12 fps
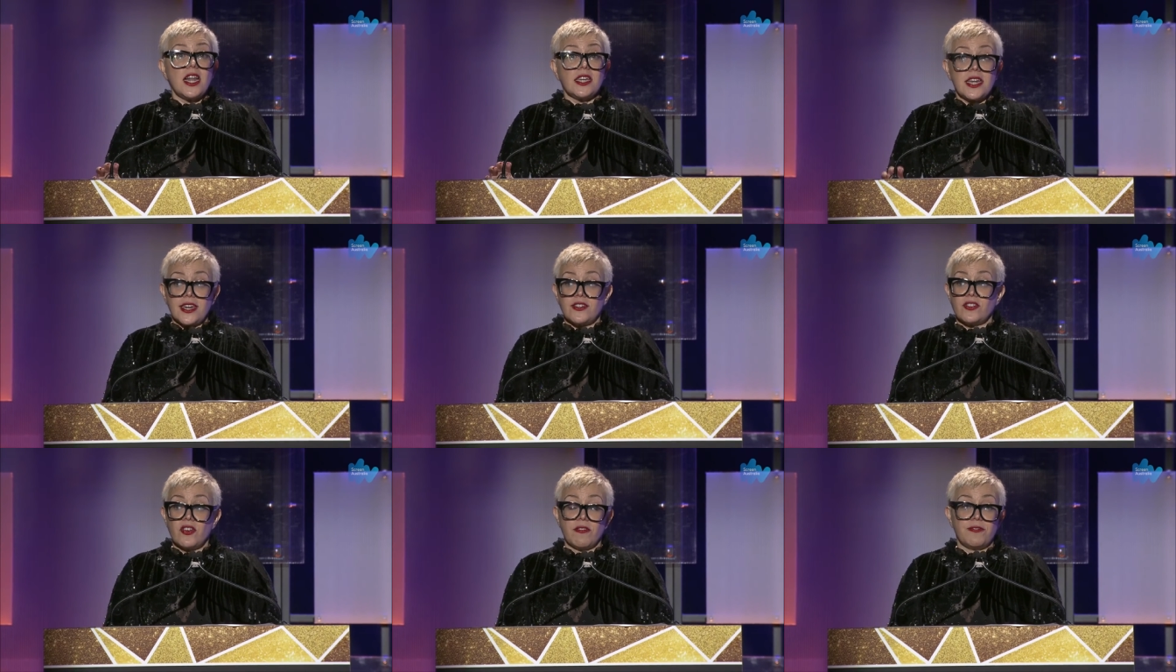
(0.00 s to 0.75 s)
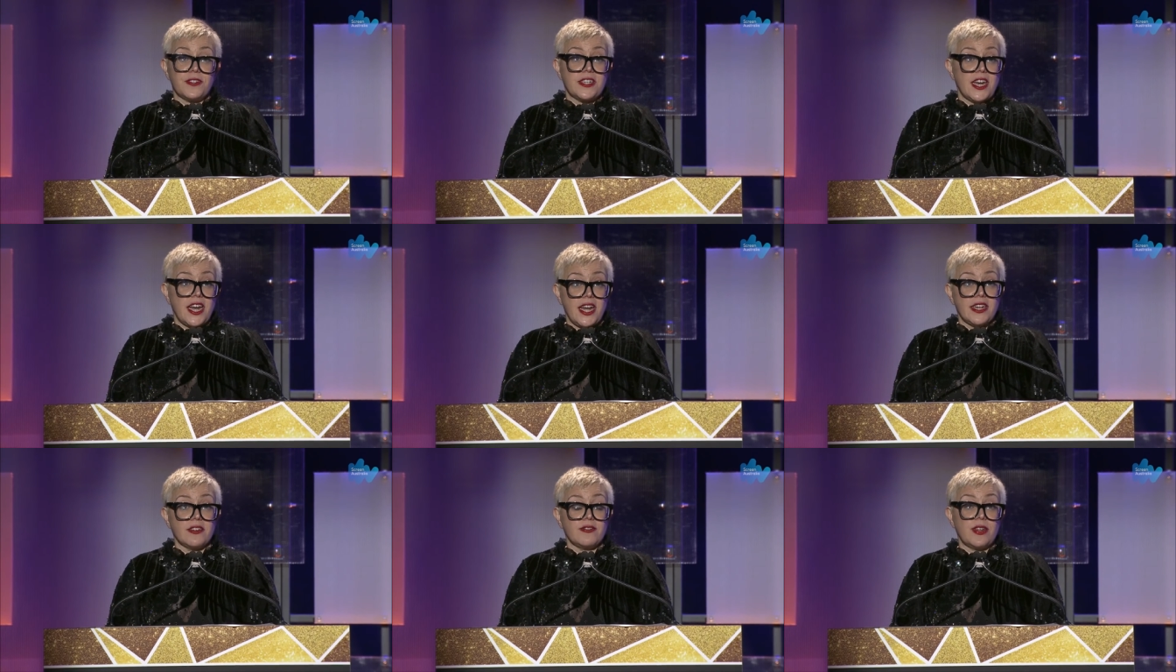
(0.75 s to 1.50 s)
Let us not
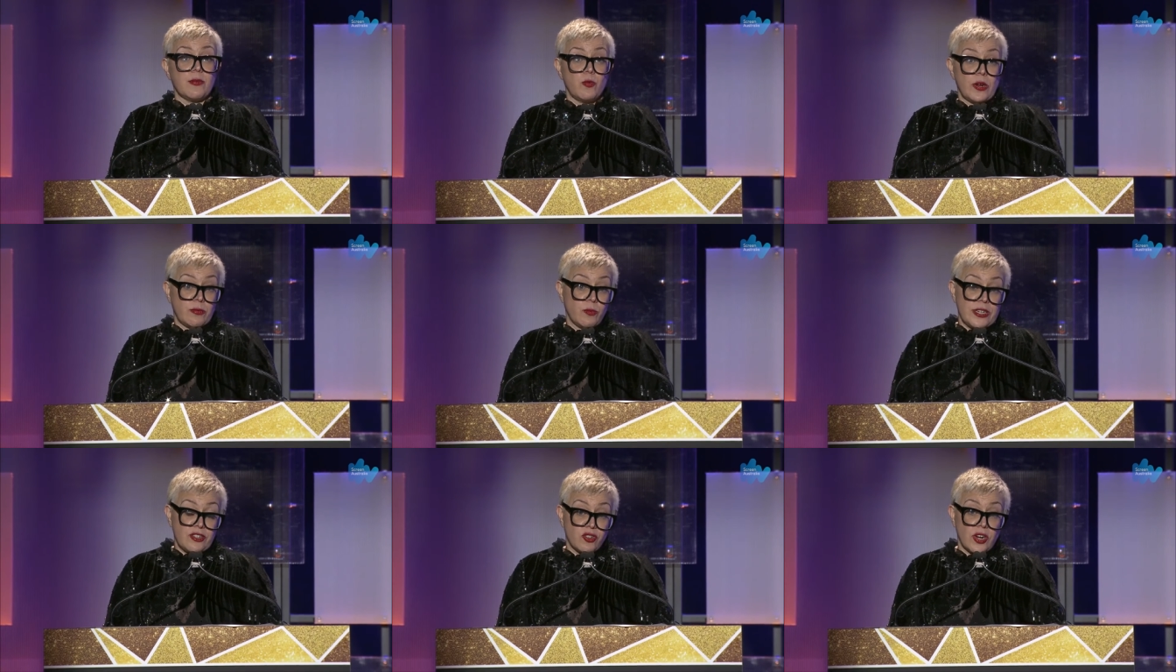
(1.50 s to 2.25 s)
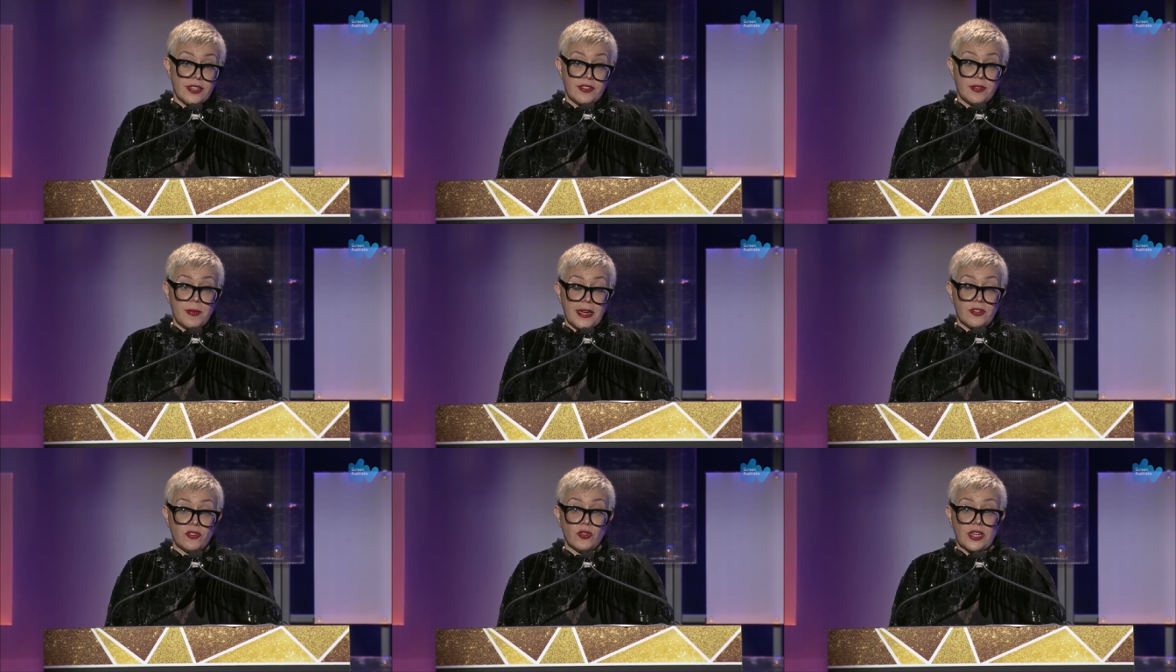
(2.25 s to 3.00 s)
forget that when we tried to
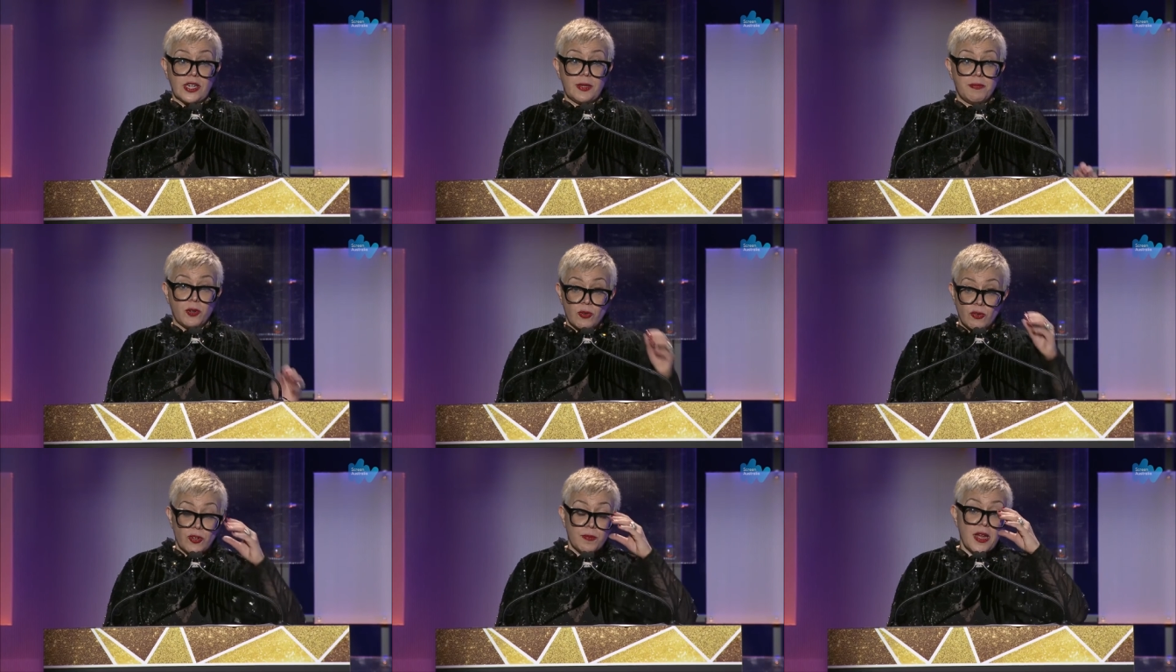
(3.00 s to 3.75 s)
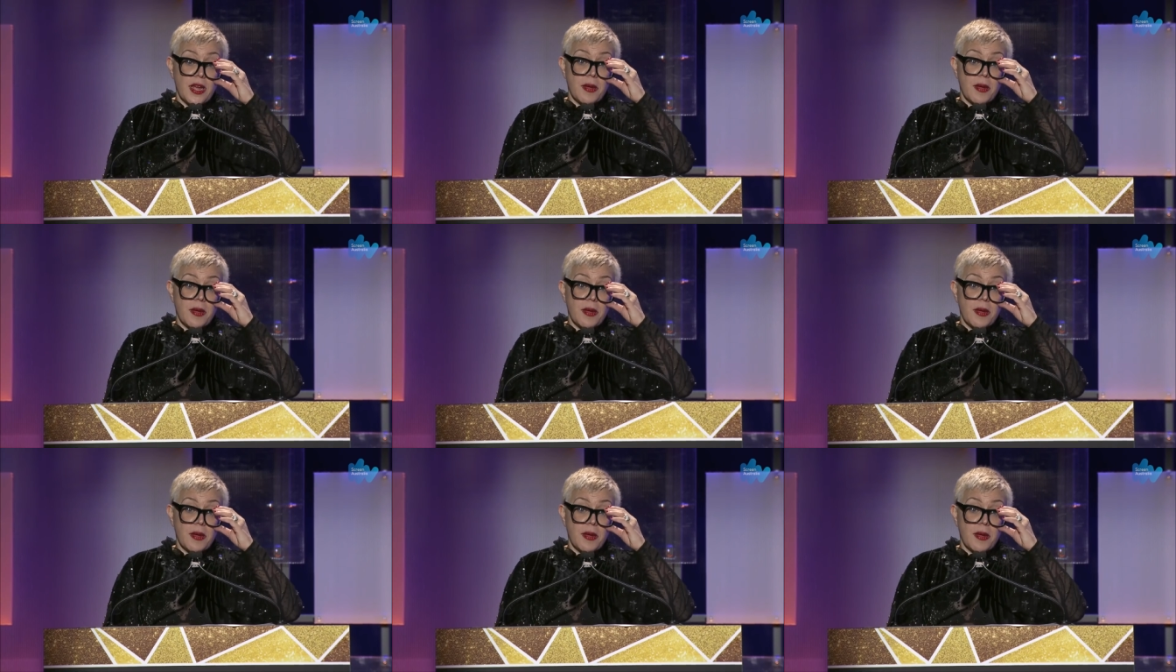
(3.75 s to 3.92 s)
make Strictly Ballroom,